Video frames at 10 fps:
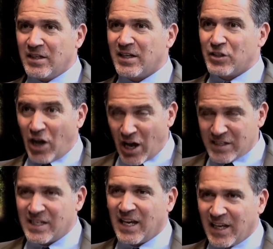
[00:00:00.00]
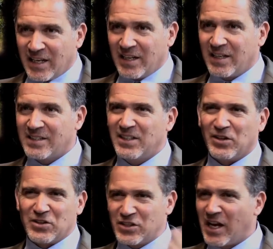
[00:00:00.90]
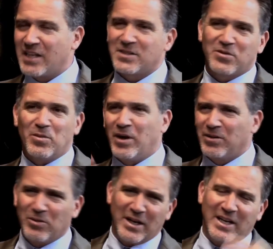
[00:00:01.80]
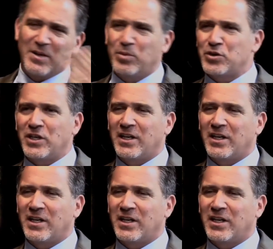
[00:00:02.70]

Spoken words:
It's a hot day, there's dust from all the running and pushing and